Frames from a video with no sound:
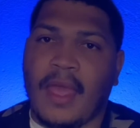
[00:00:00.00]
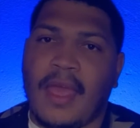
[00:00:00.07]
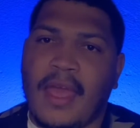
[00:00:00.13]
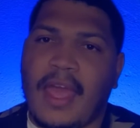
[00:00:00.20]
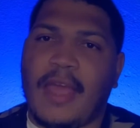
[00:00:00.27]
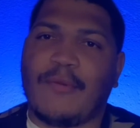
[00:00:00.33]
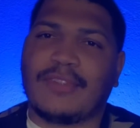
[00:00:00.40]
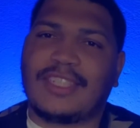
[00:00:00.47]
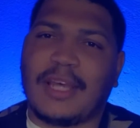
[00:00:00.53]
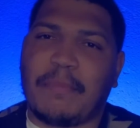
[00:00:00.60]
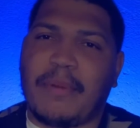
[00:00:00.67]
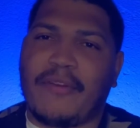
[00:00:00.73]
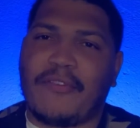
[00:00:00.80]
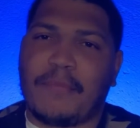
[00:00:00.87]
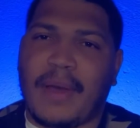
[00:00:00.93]
Hey, what's up,
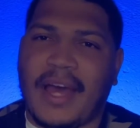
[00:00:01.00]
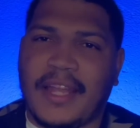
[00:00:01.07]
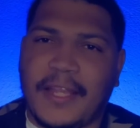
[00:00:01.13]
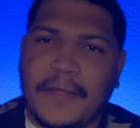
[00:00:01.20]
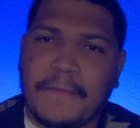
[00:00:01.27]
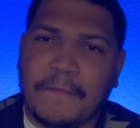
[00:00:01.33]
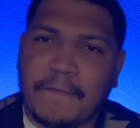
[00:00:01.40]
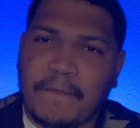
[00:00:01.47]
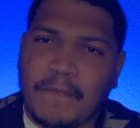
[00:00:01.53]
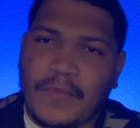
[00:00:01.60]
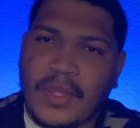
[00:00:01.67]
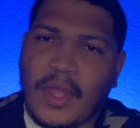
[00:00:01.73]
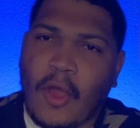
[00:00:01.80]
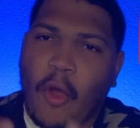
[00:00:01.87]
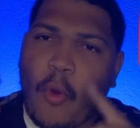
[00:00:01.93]
everybody?
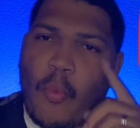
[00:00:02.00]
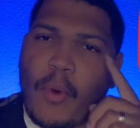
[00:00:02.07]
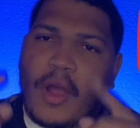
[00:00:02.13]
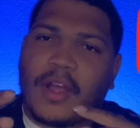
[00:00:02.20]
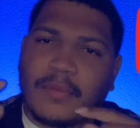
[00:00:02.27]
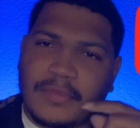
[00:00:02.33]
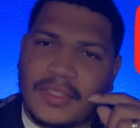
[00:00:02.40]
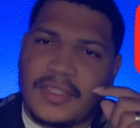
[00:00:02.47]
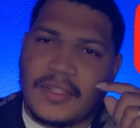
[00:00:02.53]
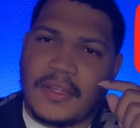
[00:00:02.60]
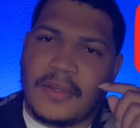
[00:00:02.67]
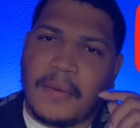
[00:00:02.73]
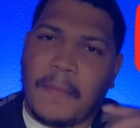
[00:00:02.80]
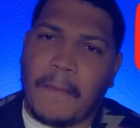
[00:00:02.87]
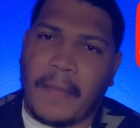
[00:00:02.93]
Welcome
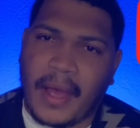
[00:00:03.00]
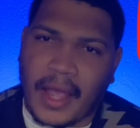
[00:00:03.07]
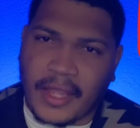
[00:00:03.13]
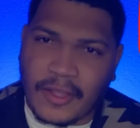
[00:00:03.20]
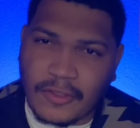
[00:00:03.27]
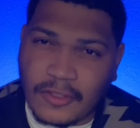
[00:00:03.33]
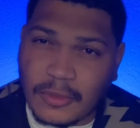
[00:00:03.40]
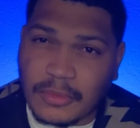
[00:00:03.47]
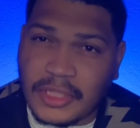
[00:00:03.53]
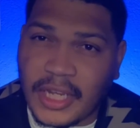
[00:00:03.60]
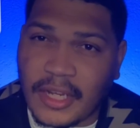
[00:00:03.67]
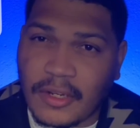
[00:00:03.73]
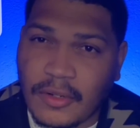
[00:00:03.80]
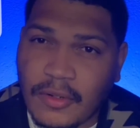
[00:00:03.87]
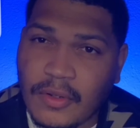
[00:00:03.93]
to my YouTube
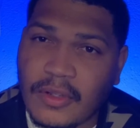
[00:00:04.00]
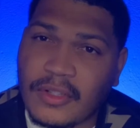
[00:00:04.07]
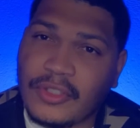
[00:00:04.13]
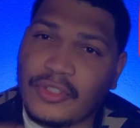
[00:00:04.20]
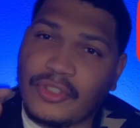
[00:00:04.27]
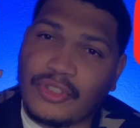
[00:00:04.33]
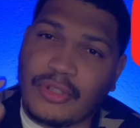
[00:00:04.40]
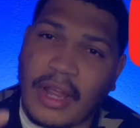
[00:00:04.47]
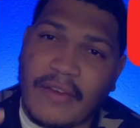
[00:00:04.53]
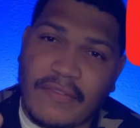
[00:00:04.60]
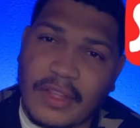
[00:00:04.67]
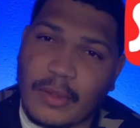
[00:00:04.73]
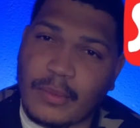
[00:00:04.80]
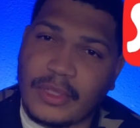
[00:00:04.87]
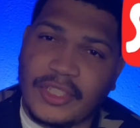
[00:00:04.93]
channel,
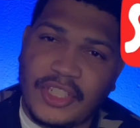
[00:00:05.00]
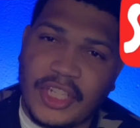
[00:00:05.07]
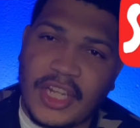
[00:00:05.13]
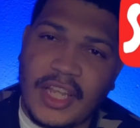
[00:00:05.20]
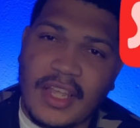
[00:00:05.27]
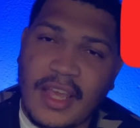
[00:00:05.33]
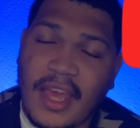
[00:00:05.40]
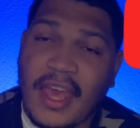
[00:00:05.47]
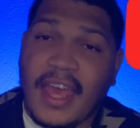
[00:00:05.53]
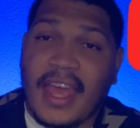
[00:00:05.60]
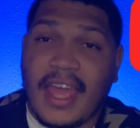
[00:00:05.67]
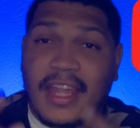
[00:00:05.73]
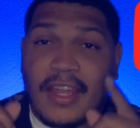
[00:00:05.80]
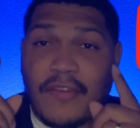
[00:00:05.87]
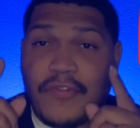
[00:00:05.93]
Traveling with G.
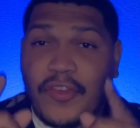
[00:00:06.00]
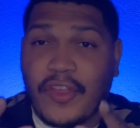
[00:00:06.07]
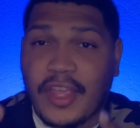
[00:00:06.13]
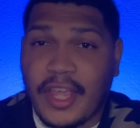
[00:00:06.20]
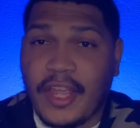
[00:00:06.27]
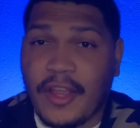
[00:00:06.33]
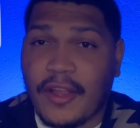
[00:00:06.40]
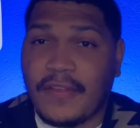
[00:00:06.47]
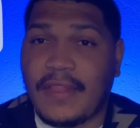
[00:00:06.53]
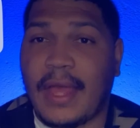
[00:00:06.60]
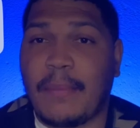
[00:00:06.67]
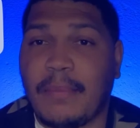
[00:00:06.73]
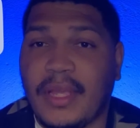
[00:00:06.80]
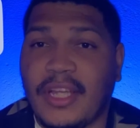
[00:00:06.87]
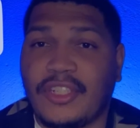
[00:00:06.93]
And if you're here,
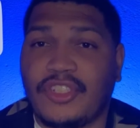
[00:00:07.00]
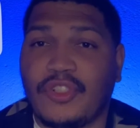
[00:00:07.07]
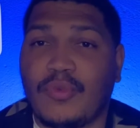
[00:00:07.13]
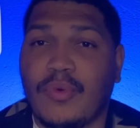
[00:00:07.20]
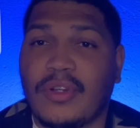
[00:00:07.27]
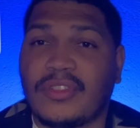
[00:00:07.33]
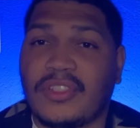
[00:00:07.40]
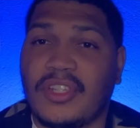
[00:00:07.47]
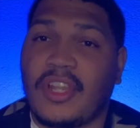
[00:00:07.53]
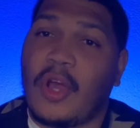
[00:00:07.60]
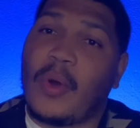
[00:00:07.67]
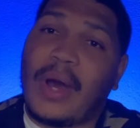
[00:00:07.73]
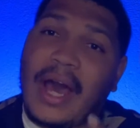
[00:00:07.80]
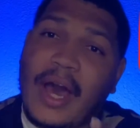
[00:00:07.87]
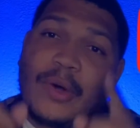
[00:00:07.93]
that means you want to
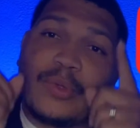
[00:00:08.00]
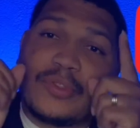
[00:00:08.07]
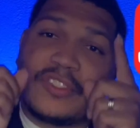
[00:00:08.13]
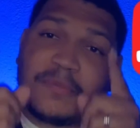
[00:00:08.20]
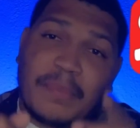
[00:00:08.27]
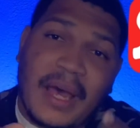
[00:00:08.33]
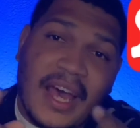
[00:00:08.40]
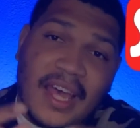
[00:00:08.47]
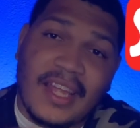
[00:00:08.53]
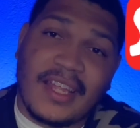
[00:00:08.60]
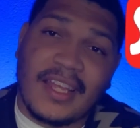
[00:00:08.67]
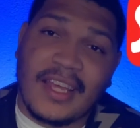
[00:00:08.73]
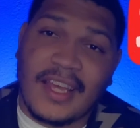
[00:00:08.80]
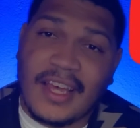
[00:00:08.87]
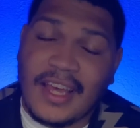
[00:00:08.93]
know how to spot
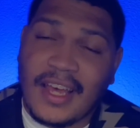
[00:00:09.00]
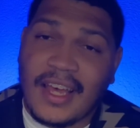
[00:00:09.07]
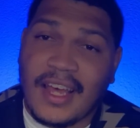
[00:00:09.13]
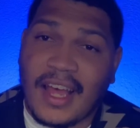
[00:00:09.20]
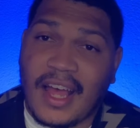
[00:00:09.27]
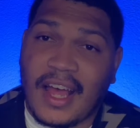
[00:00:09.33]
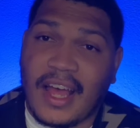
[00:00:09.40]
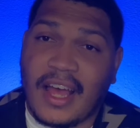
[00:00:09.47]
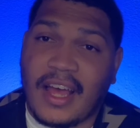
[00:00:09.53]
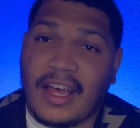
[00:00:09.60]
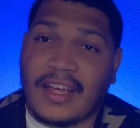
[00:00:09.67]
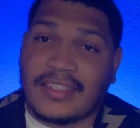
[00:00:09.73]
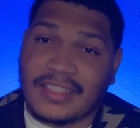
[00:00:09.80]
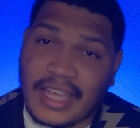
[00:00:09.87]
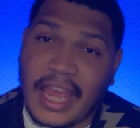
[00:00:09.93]

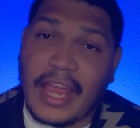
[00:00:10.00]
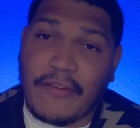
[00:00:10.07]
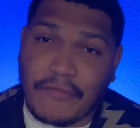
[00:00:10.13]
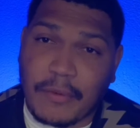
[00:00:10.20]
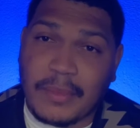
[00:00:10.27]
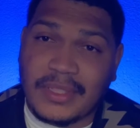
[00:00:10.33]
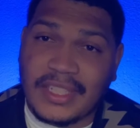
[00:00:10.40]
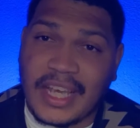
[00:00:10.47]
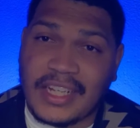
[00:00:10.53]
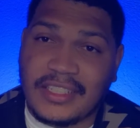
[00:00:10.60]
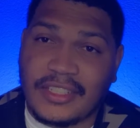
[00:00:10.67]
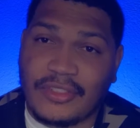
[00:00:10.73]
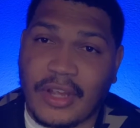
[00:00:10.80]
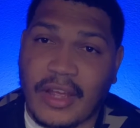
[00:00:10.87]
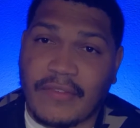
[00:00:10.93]
a scam from a
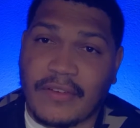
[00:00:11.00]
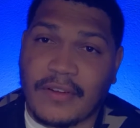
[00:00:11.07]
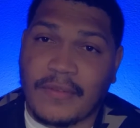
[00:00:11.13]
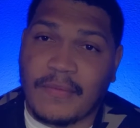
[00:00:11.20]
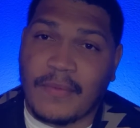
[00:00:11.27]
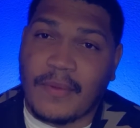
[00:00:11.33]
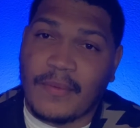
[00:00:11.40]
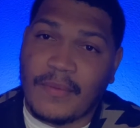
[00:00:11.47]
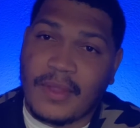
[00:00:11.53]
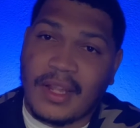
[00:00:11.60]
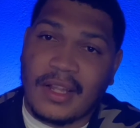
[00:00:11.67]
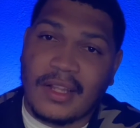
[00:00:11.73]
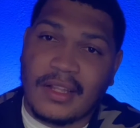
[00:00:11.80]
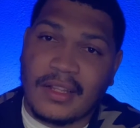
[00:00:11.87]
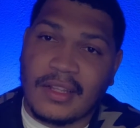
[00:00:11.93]
taxi driver.
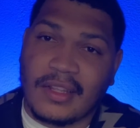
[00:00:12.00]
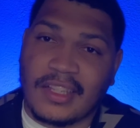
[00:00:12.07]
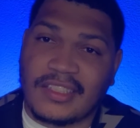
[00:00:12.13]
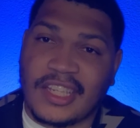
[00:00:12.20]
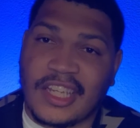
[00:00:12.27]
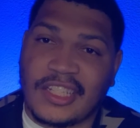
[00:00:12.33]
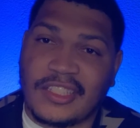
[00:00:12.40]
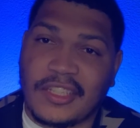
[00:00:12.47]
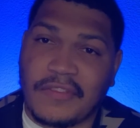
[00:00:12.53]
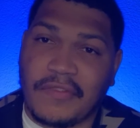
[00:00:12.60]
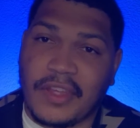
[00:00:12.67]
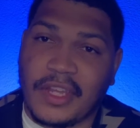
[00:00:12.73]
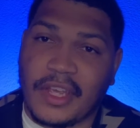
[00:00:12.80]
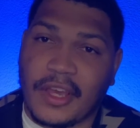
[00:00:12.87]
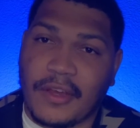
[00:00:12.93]
Let's get into the
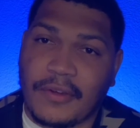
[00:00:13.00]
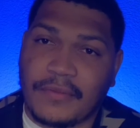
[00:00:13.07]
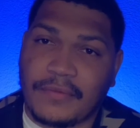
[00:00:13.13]
video.